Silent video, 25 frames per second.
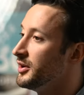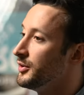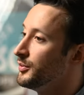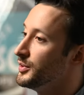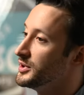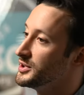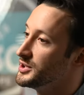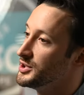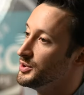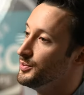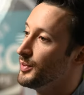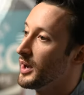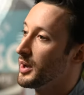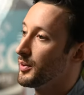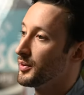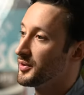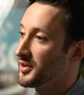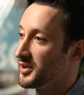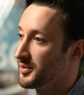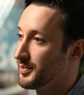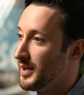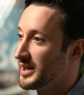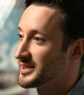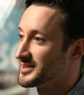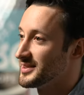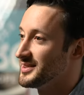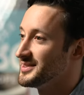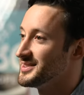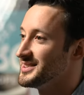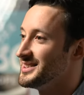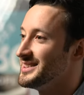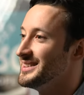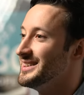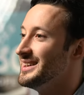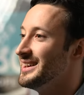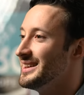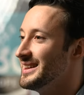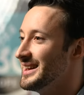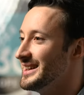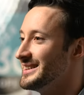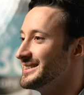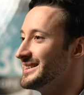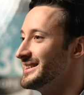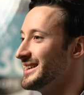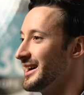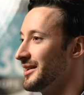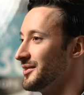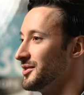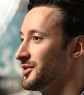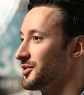which you might want to specialise in later
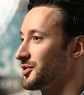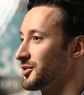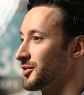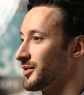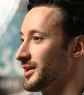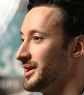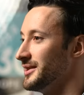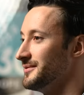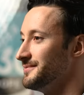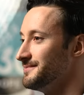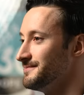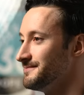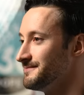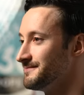down your career.